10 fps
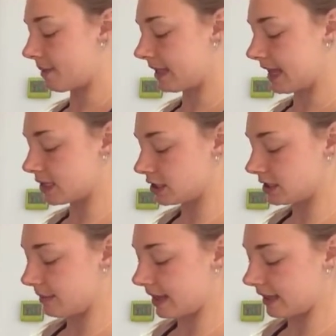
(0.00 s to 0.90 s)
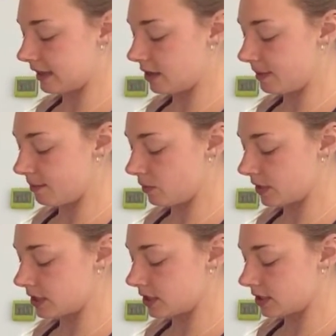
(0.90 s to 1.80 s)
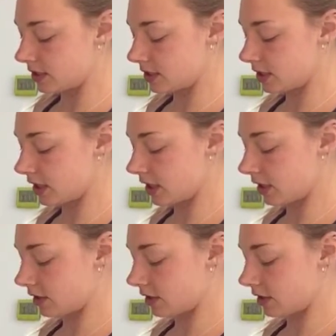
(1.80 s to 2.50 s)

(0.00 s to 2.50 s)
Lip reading: again just to make it a little bit moister.